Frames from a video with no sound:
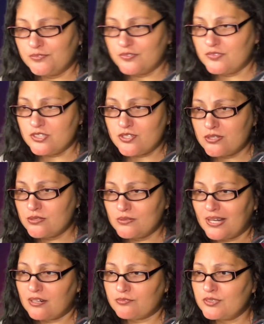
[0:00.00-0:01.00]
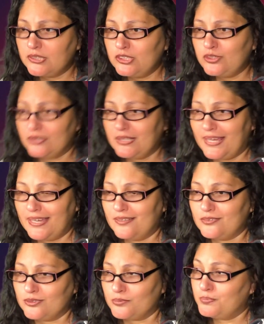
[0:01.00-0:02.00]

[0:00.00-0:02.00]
52, I really couldn't handle,